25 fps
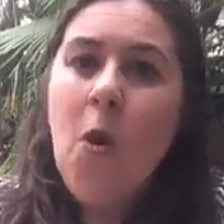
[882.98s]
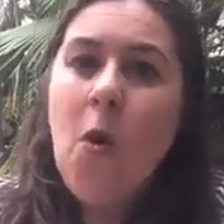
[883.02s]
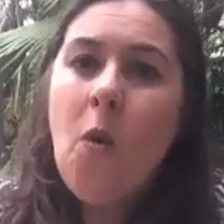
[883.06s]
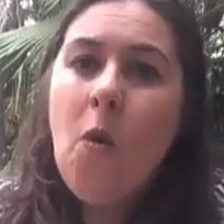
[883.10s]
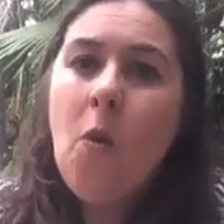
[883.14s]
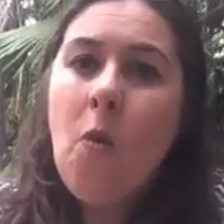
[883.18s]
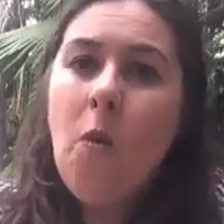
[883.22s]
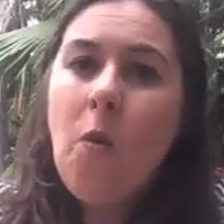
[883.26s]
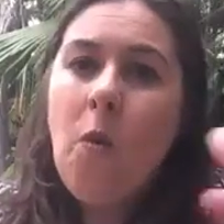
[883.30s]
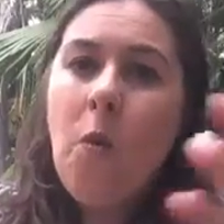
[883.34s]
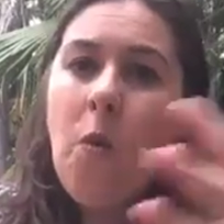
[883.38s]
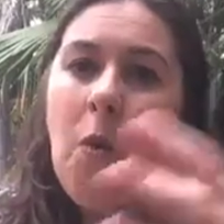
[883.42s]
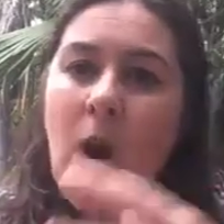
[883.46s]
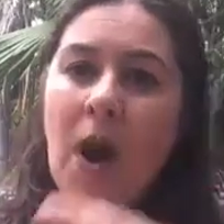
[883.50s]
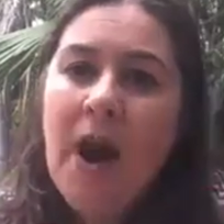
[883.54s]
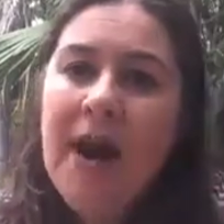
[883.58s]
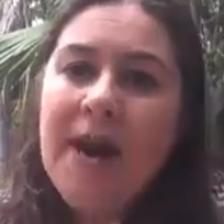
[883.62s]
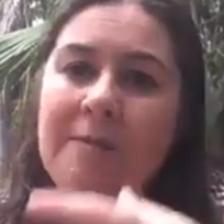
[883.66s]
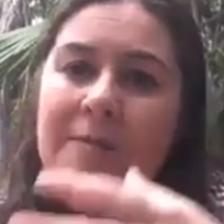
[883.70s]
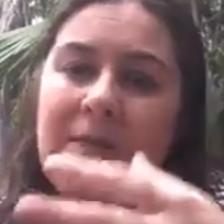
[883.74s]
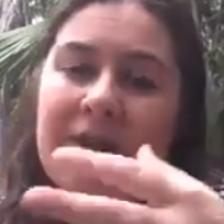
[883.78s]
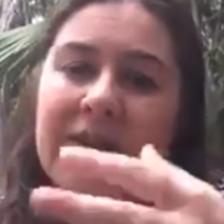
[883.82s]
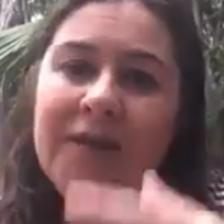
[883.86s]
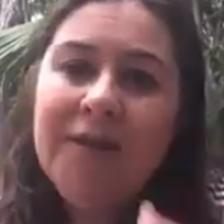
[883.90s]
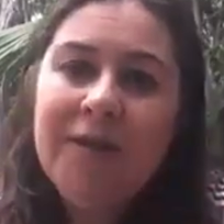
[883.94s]
why
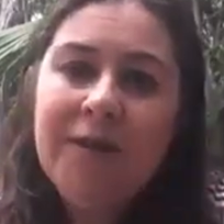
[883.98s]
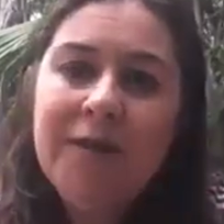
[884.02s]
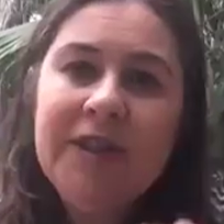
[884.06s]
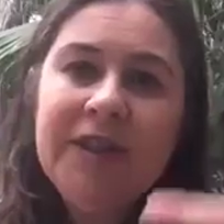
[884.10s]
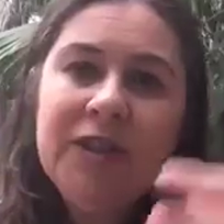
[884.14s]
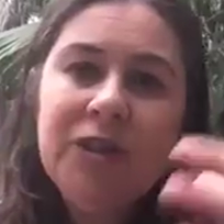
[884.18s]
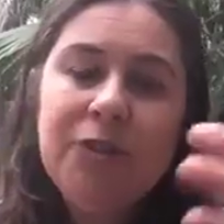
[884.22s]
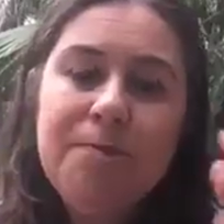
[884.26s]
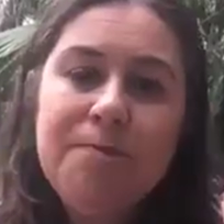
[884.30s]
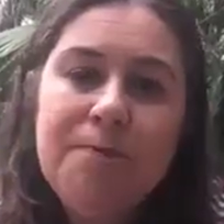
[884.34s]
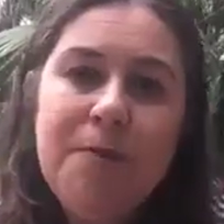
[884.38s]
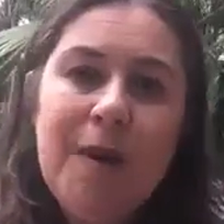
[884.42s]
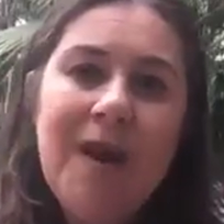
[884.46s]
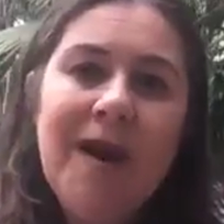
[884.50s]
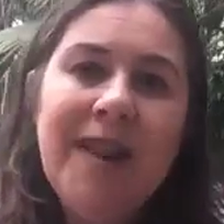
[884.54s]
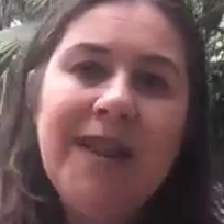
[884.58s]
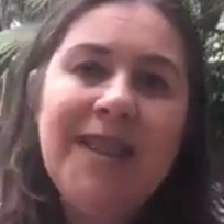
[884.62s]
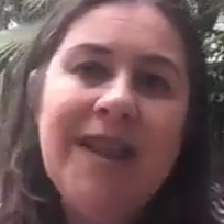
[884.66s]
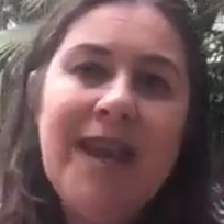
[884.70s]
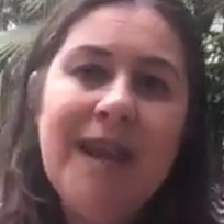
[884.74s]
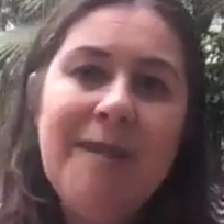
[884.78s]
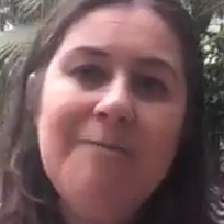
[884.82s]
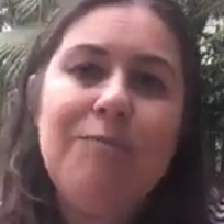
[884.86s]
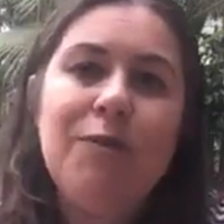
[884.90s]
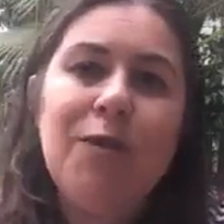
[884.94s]
am I going to buy
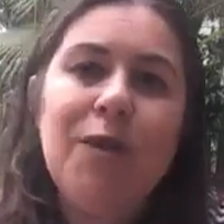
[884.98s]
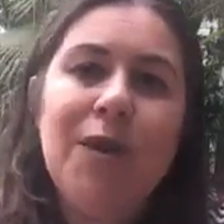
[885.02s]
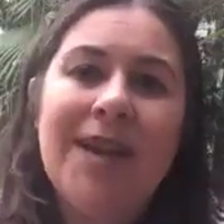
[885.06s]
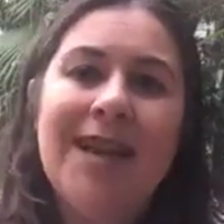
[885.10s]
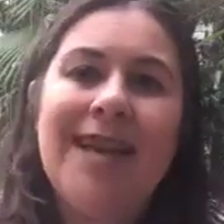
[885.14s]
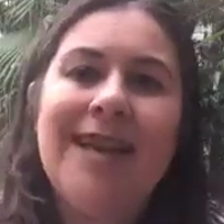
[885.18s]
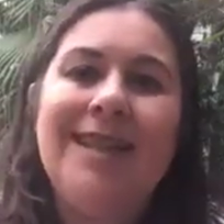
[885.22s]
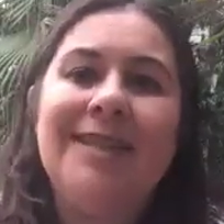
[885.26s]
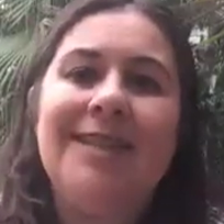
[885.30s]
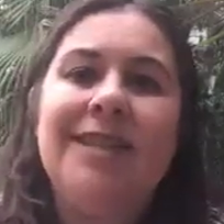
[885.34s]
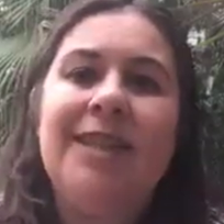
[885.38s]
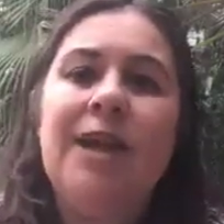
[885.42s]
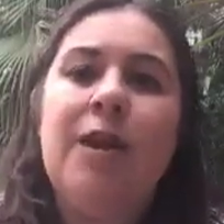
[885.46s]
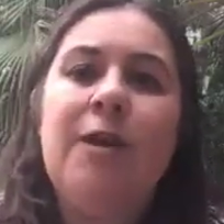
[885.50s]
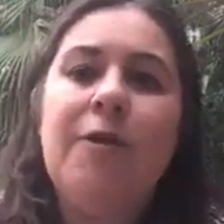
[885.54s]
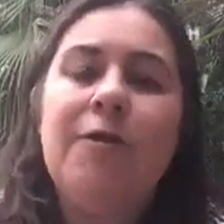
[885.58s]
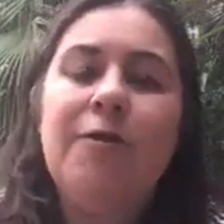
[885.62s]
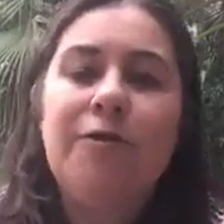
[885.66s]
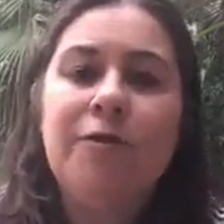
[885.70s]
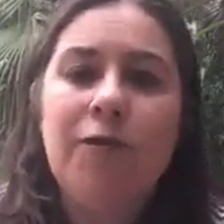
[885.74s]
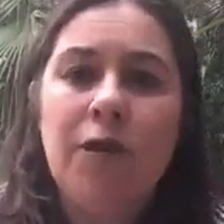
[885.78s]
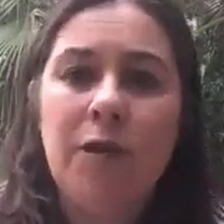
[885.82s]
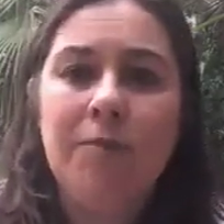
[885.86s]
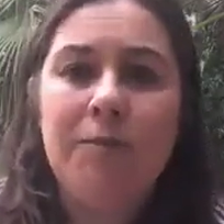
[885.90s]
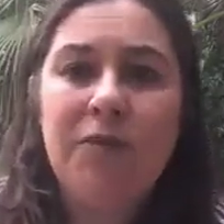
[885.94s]
that product
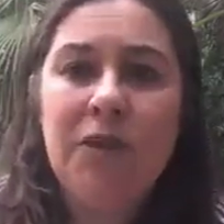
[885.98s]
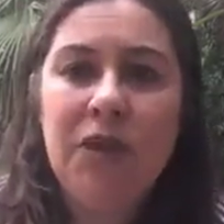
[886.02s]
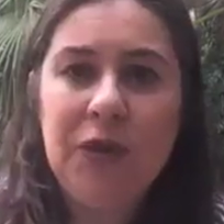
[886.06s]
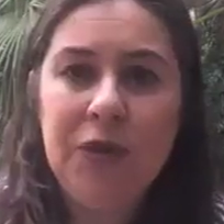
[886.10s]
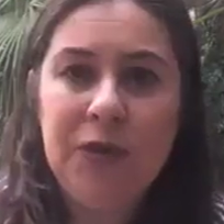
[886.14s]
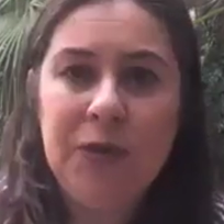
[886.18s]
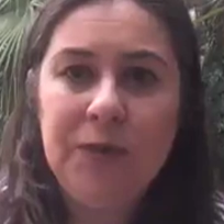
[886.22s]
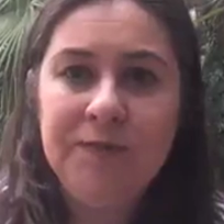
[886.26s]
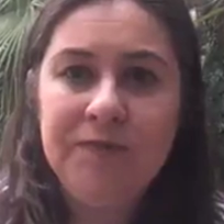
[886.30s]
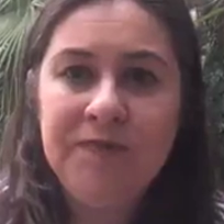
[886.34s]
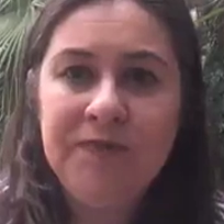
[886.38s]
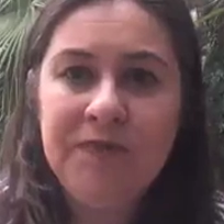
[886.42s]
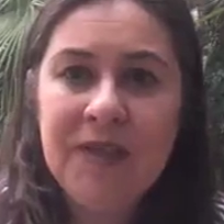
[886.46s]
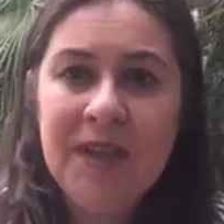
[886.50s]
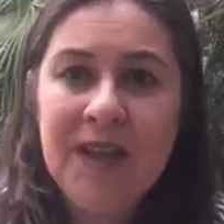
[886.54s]
from you?